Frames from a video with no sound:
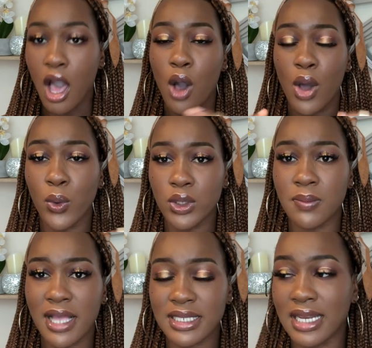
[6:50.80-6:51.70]
Oh, an
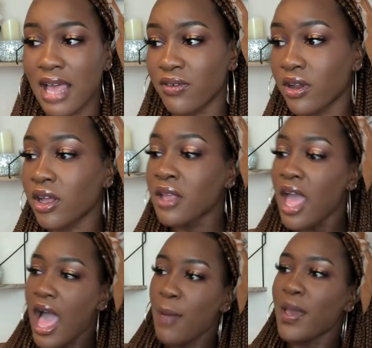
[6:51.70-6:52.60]
automatic leveler.
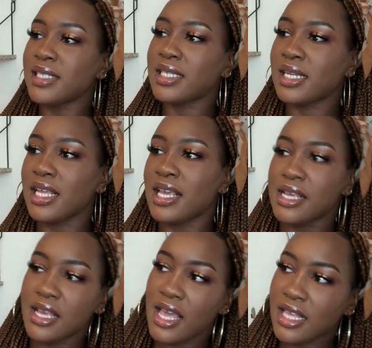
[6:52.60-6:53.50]
And basically,